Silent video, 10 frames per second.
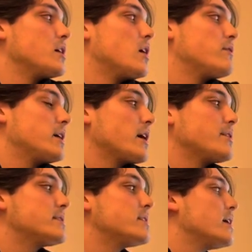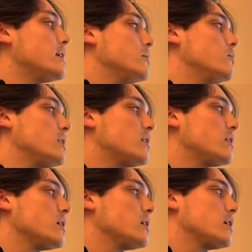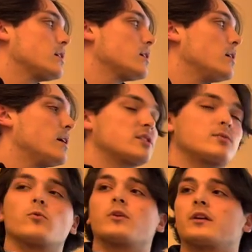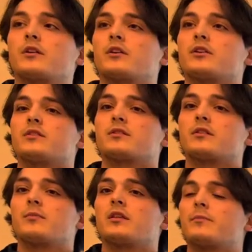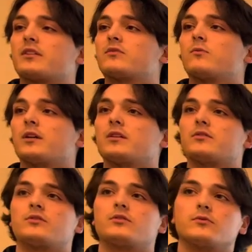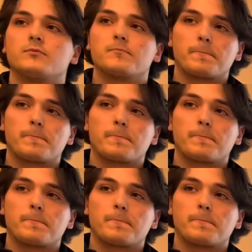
off, like I said, we think exporting our goods is going to be the best way to